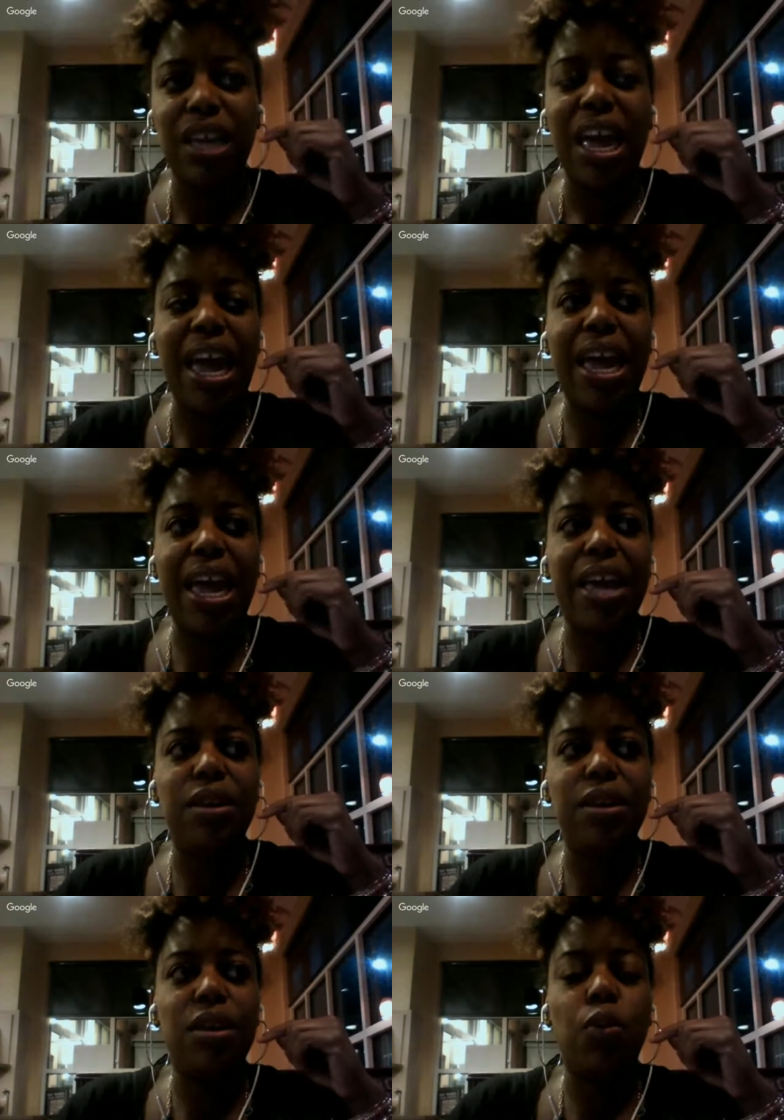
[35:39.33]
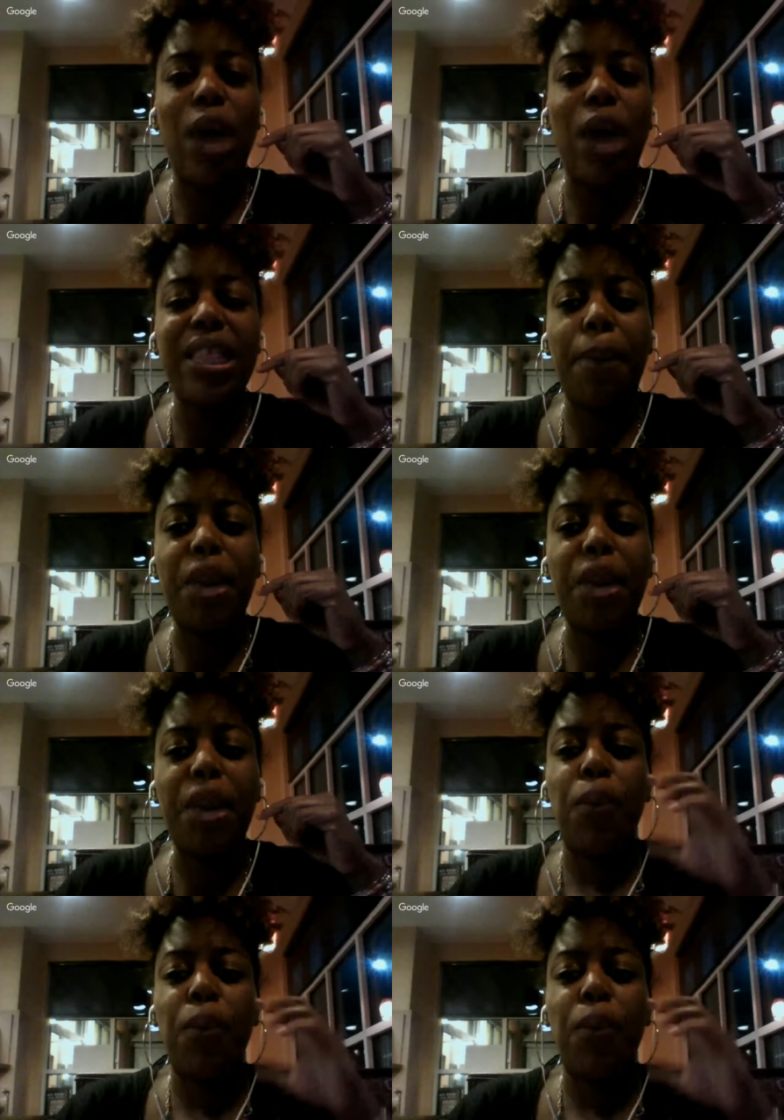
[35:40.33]
And the way that people
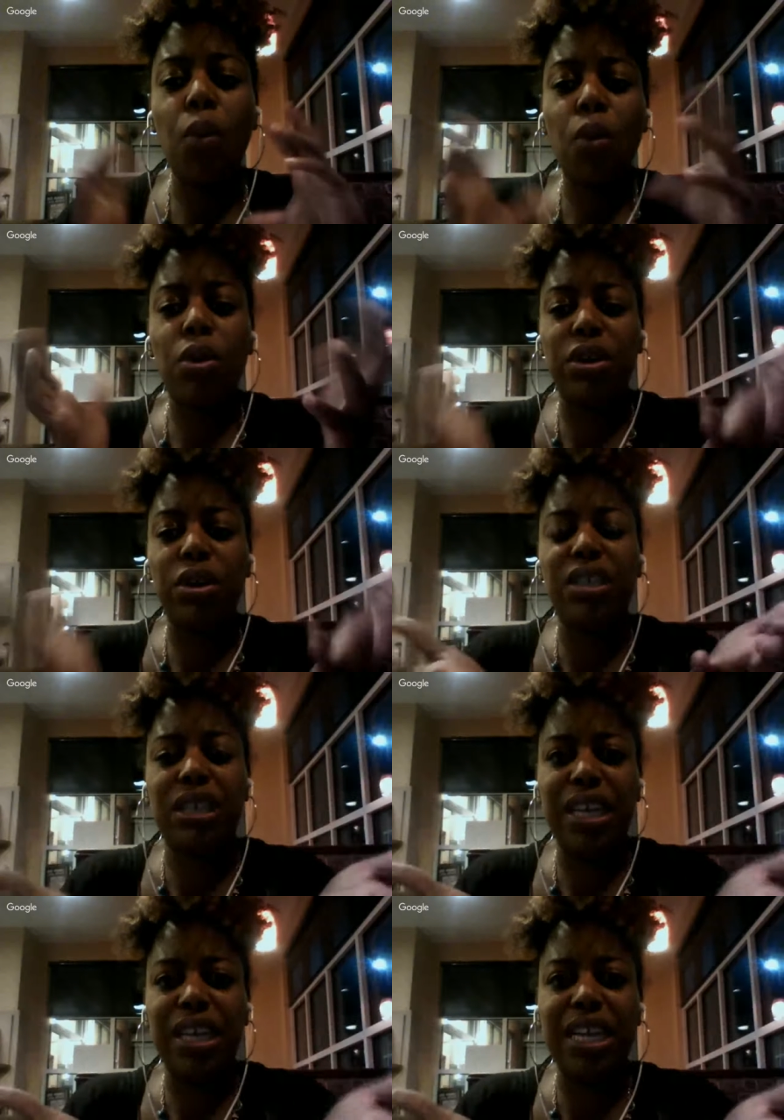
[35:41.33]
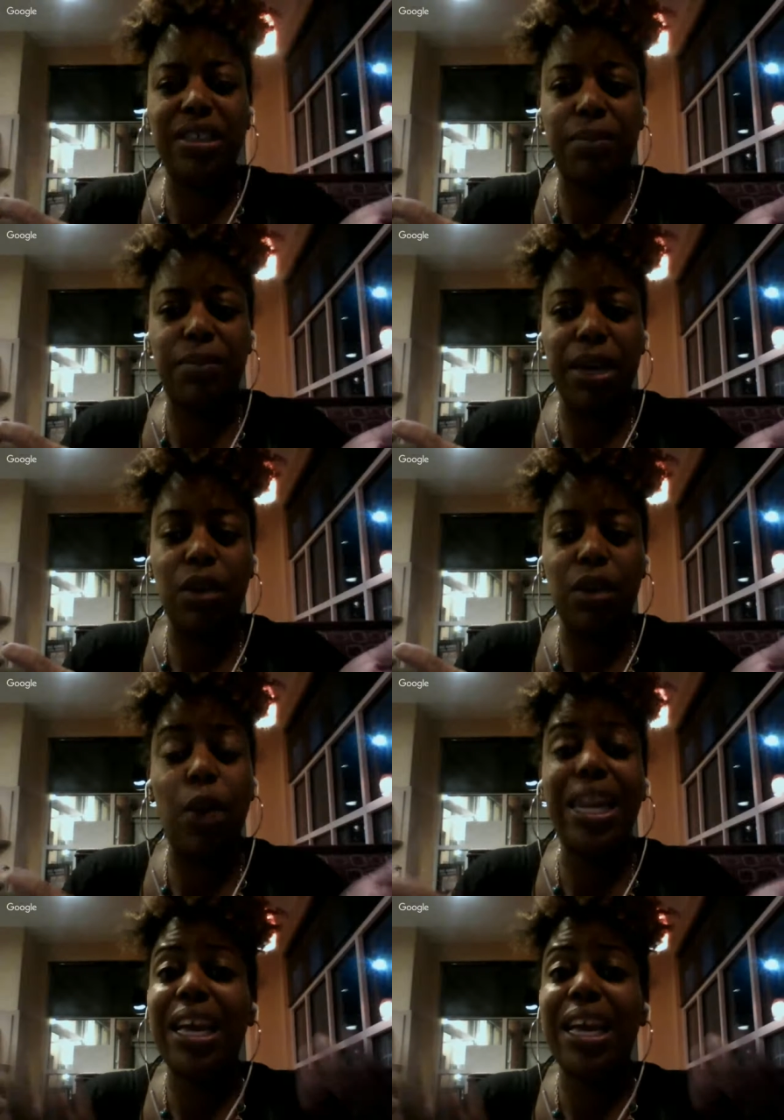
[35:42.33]
poured into me, the way
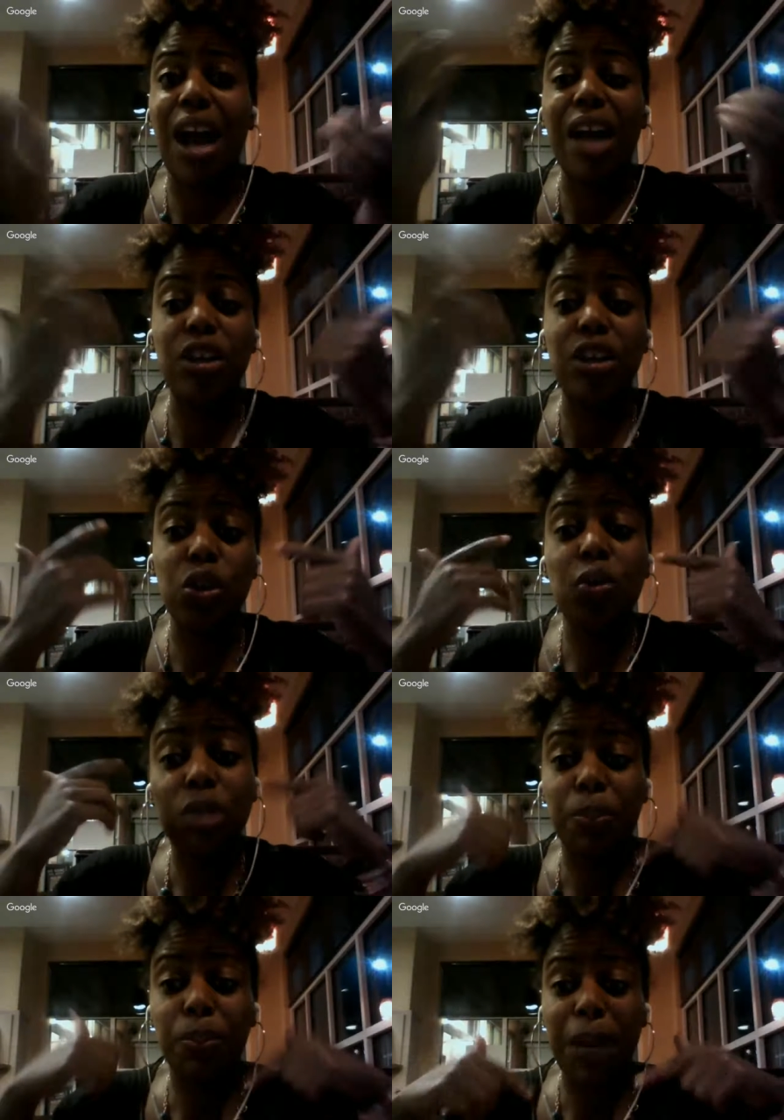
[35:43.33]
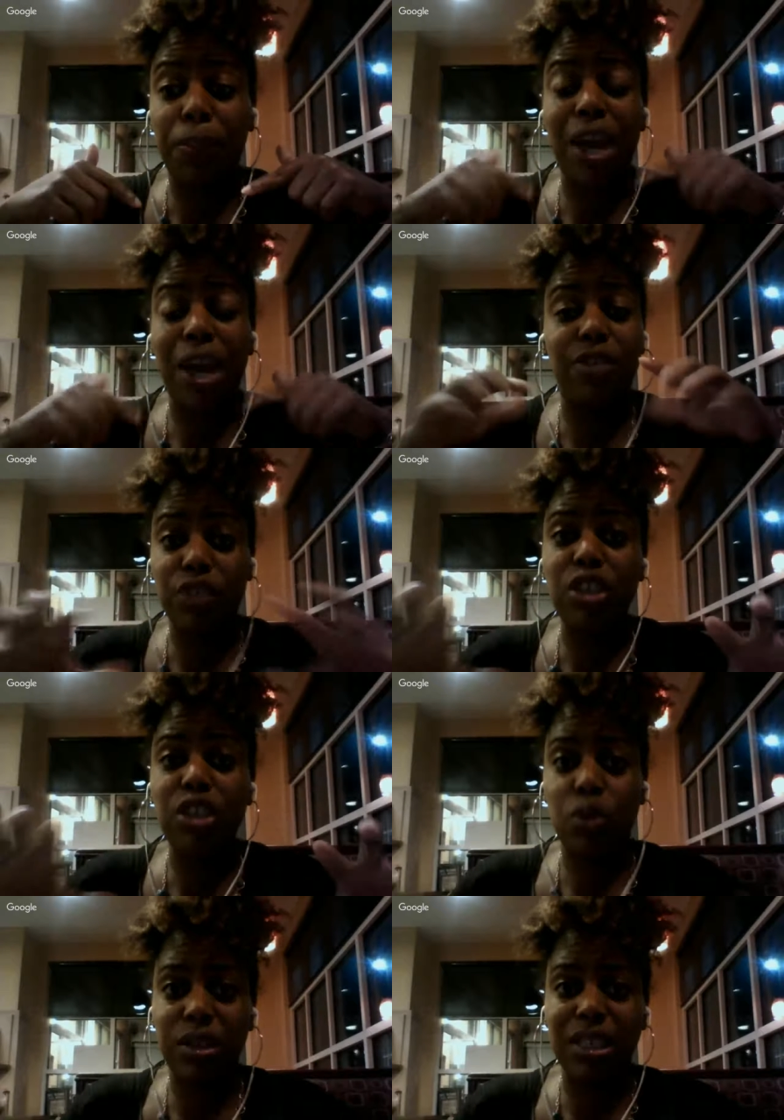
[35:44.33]
that God used people as
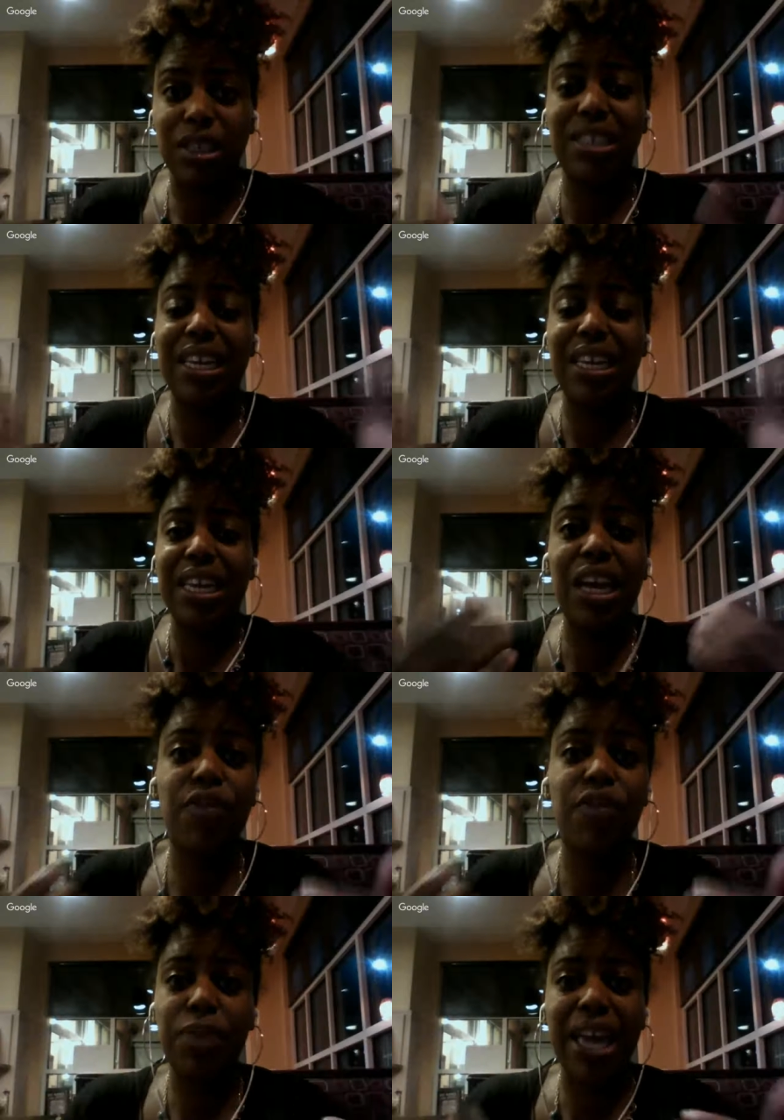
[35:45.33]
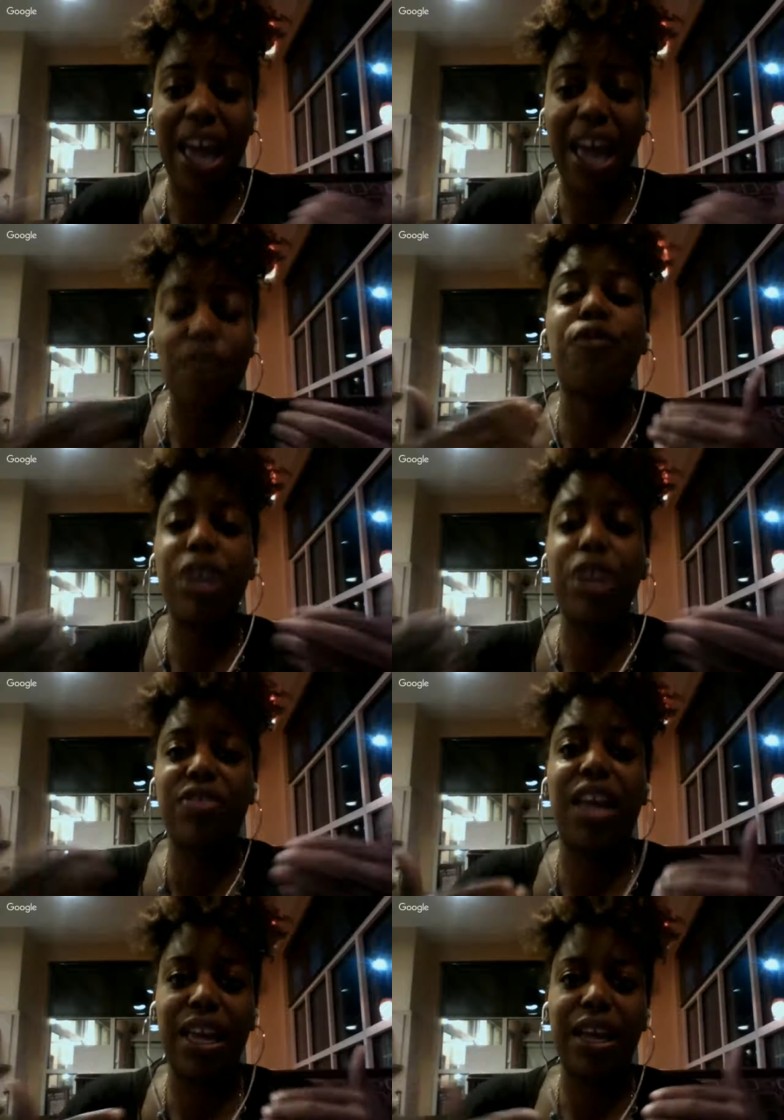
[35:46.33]
resources to give me
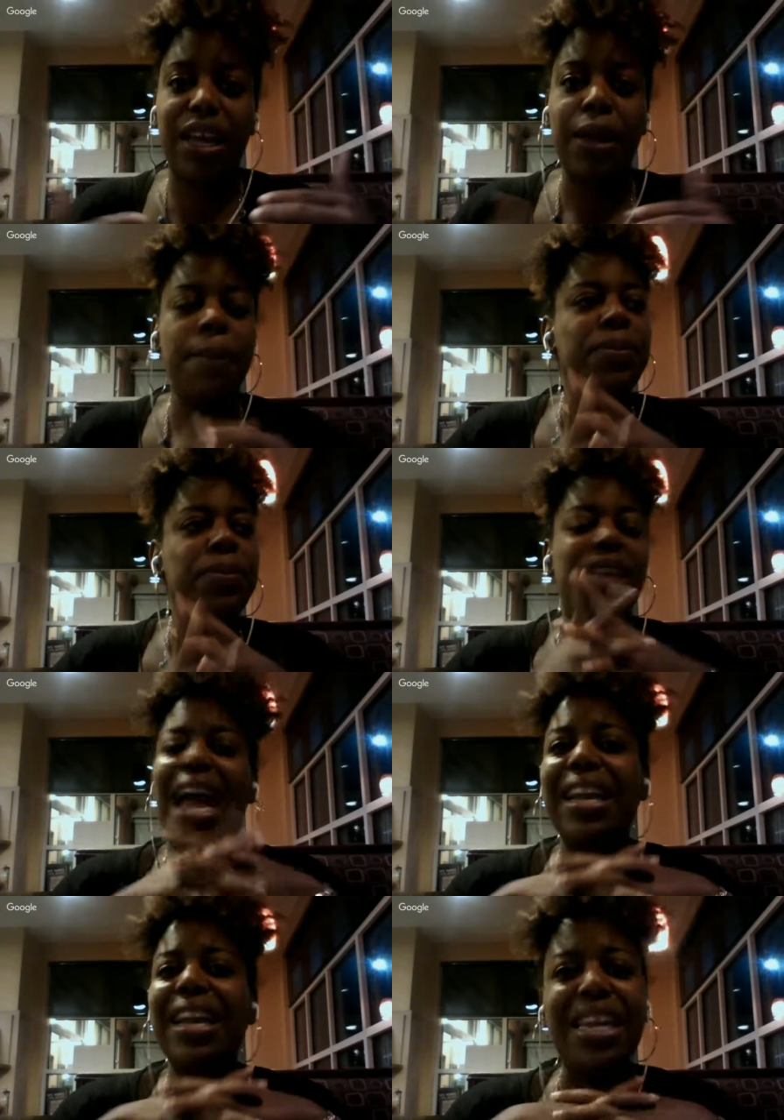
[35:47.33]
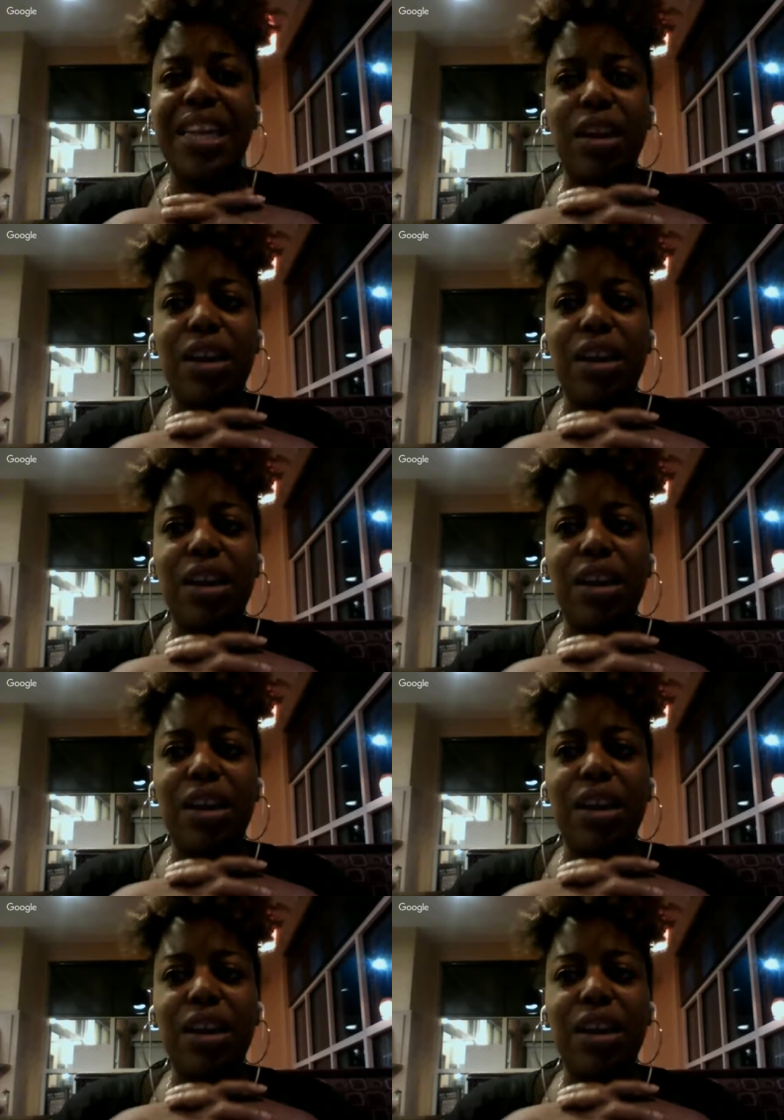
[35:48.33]
everything that I needed,